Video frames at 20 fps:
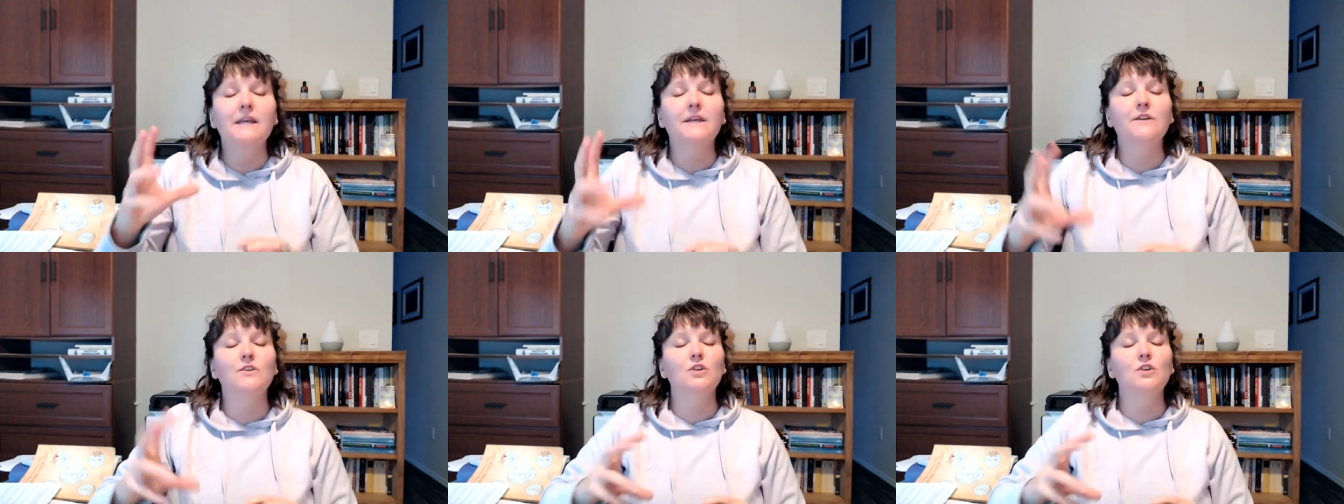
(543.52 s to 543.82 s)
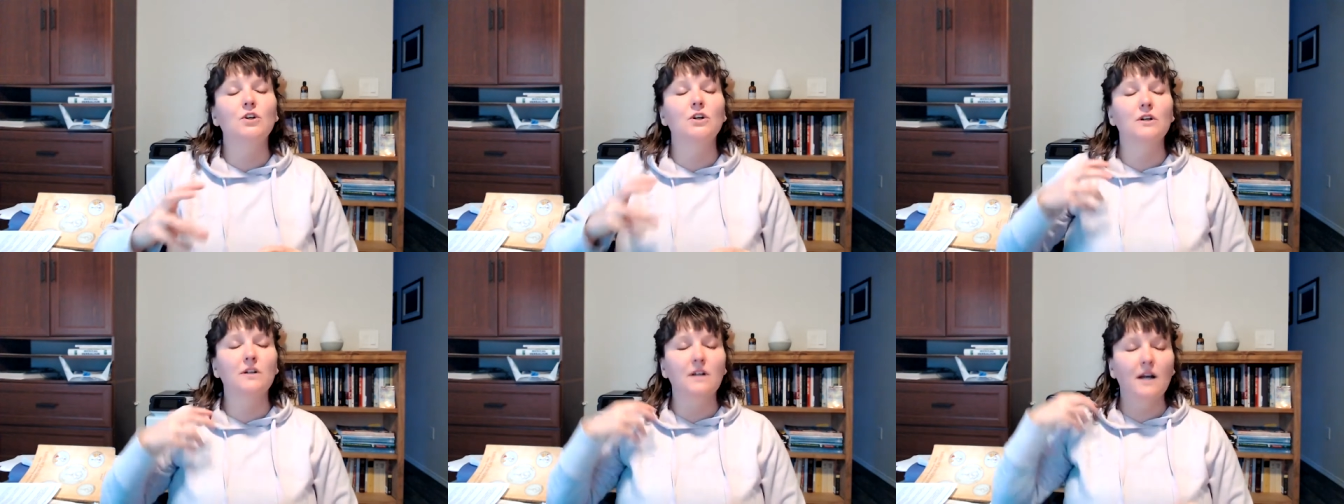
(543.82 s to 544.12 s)
it
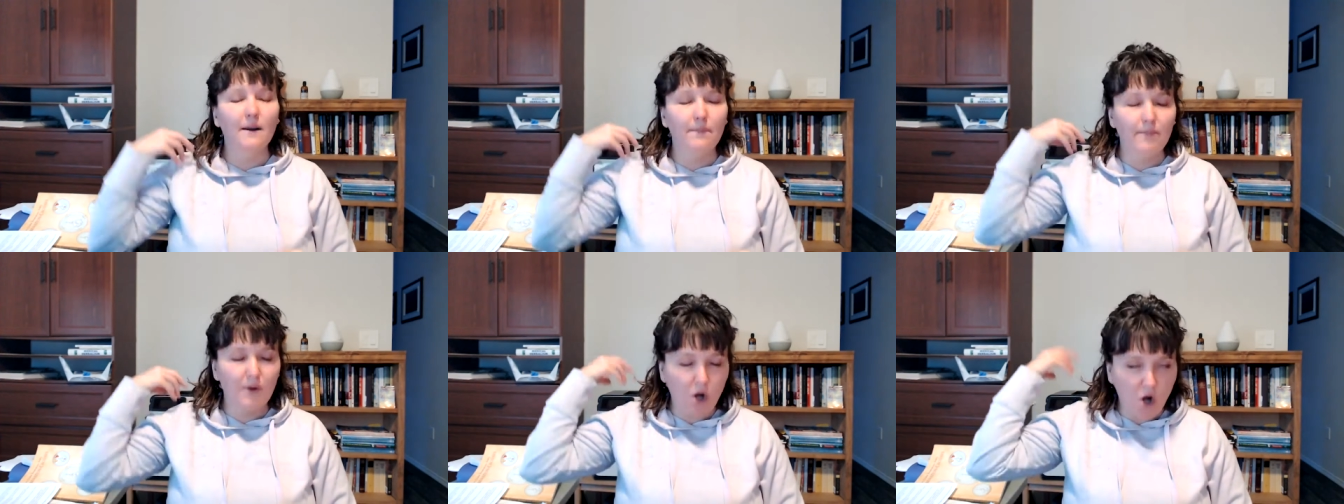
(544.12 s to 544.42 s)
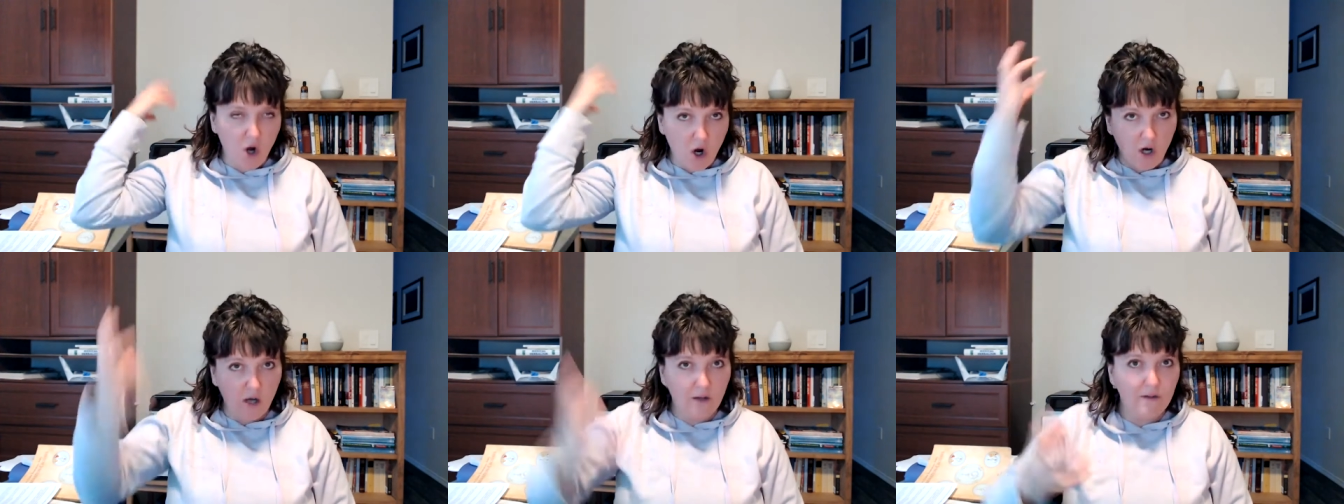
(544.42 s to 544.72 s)
took up
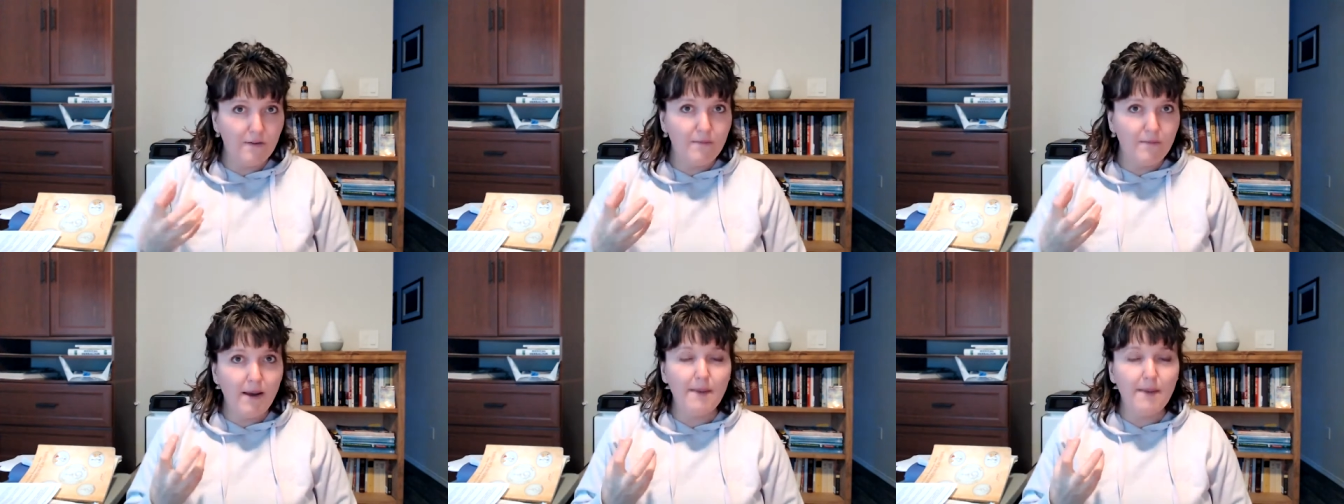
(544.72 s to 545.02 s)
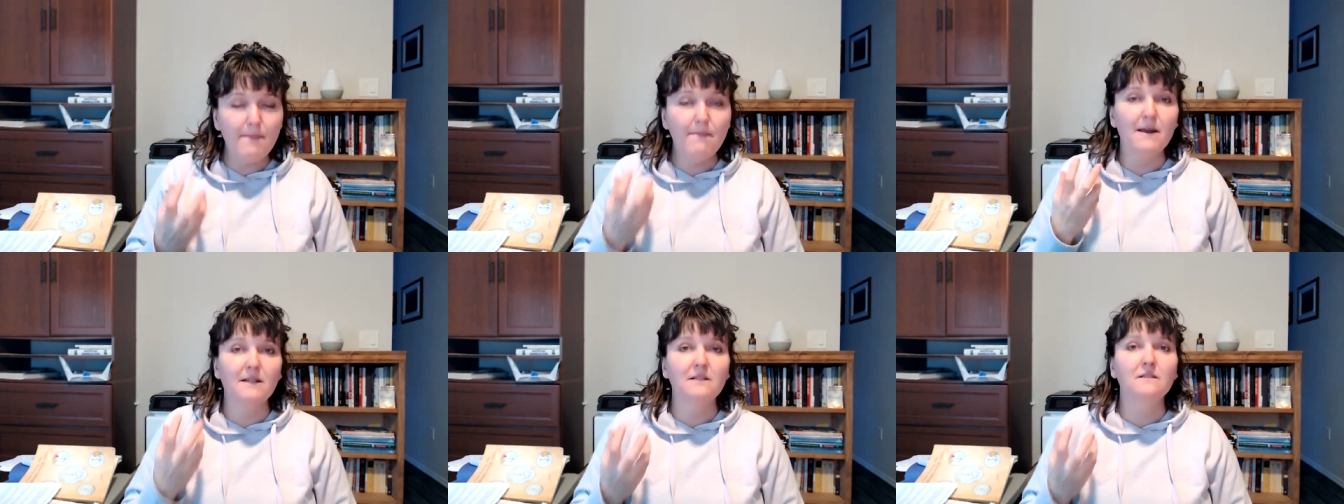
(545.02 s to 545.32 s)
all of my
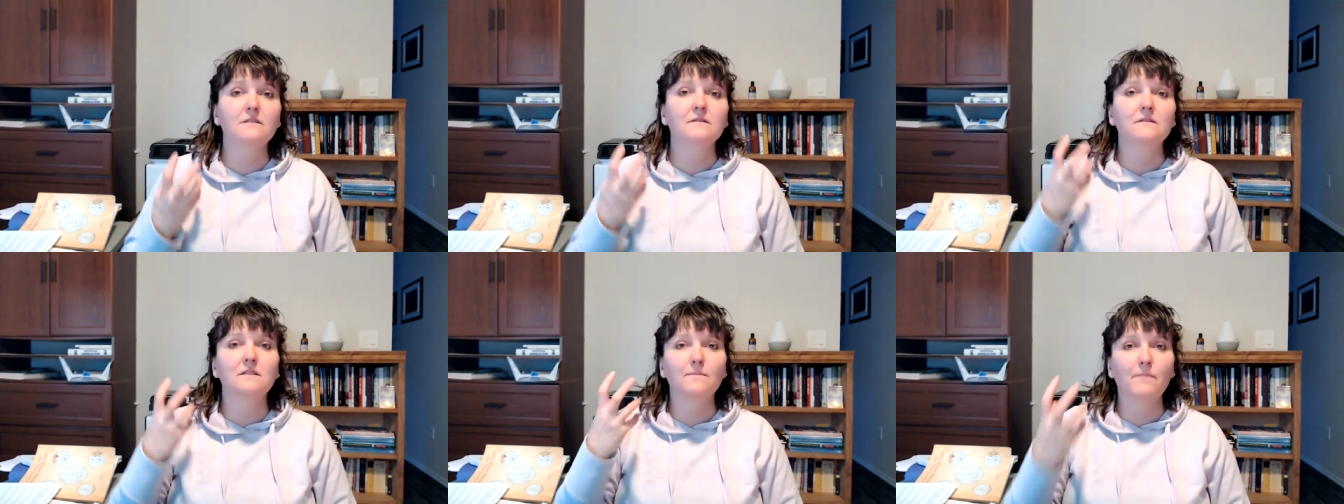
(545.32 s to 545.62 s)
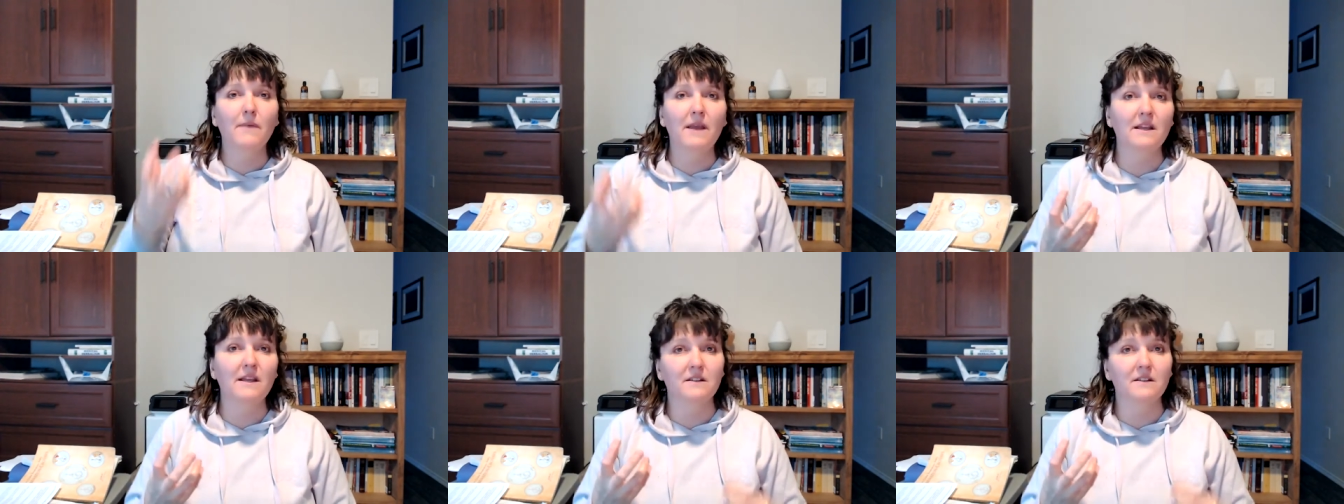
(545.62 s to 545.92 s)
mental
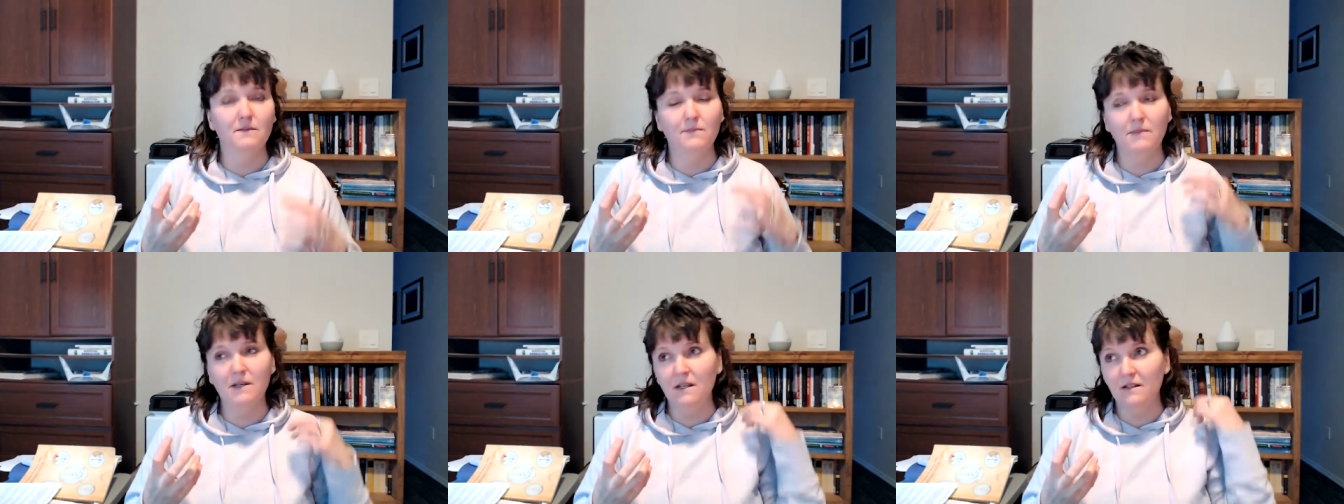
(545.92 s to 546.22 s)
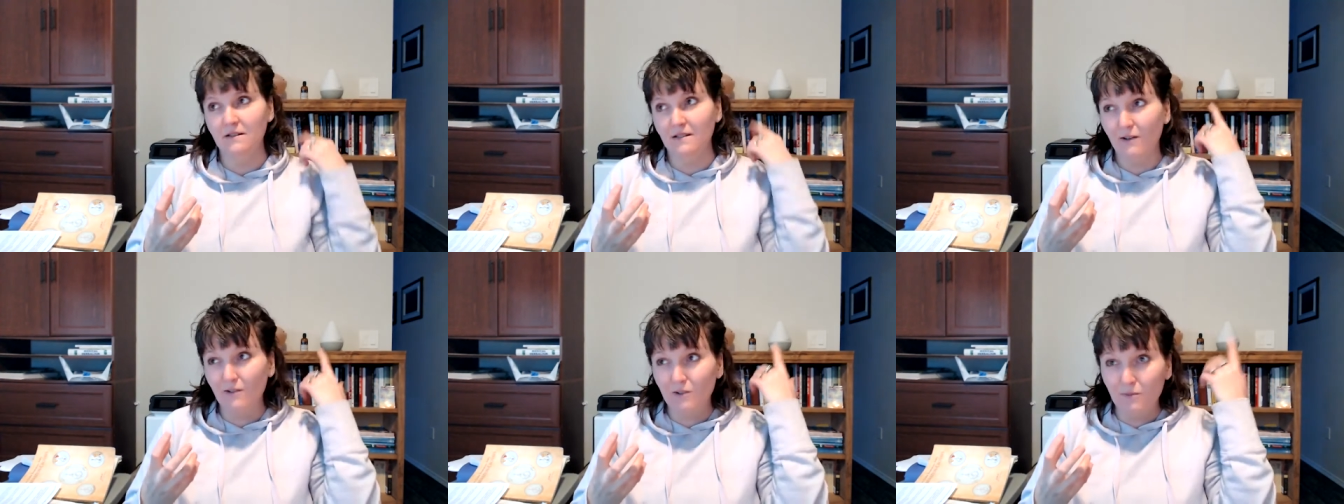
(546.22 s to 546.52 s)
space
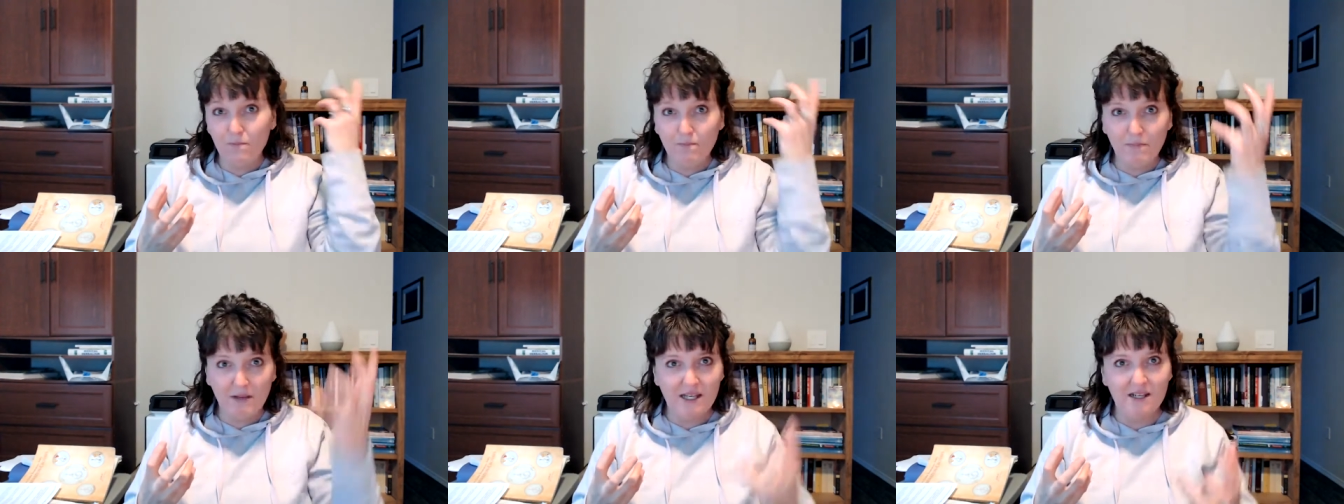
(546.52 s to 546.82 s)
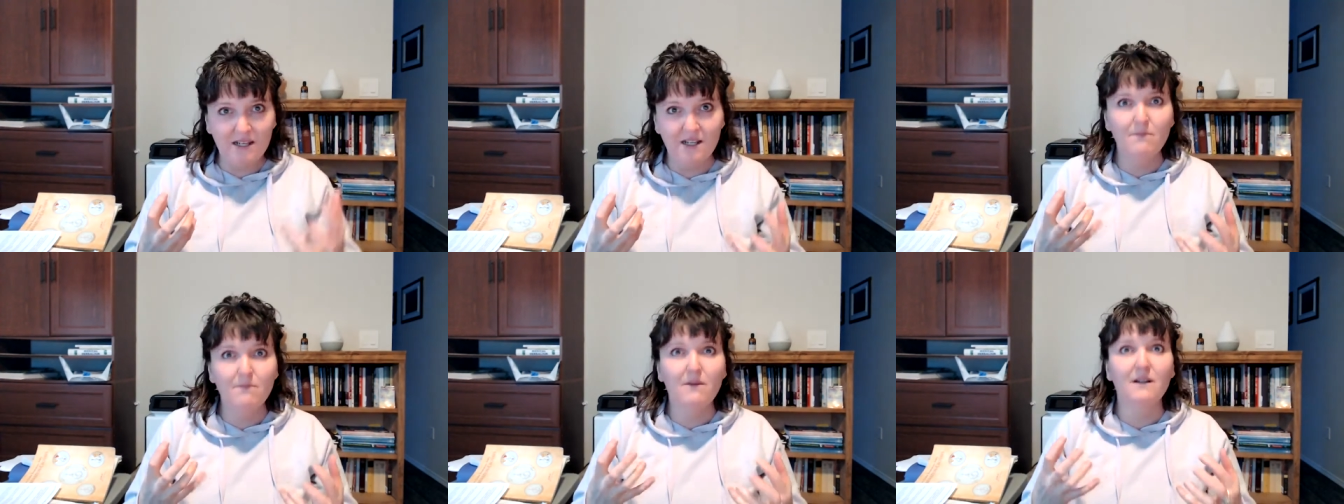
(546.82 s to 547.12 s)
because I was
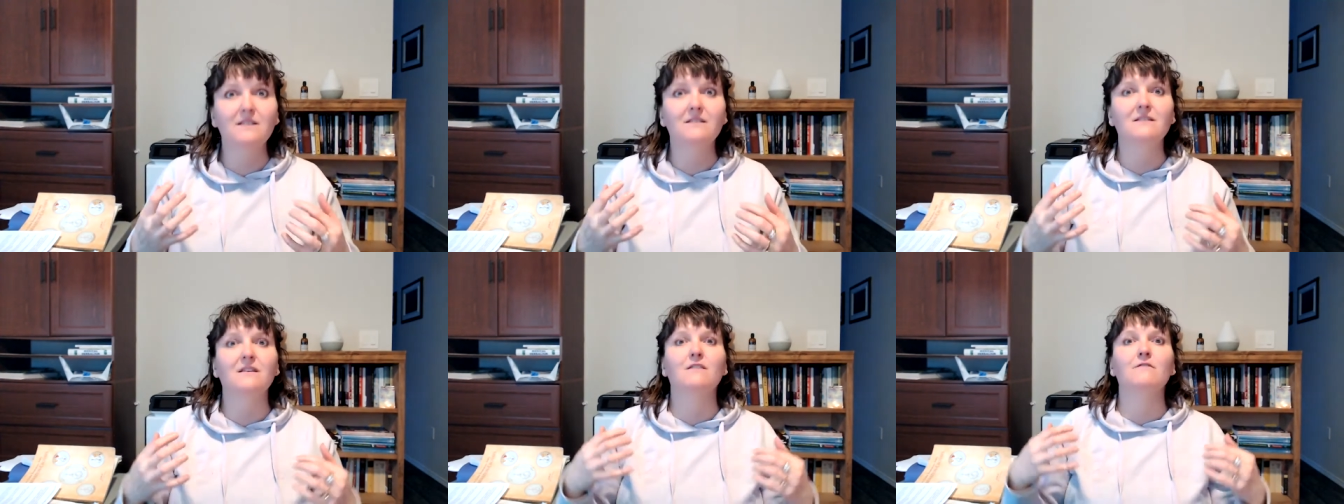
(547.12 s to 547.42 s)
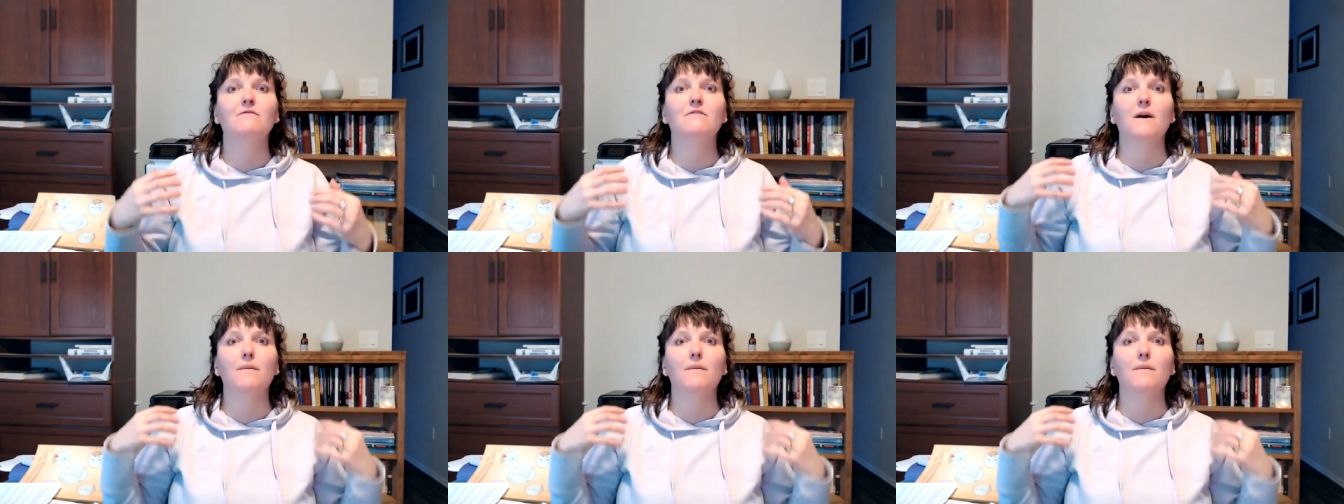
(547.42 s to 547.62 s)
beating myself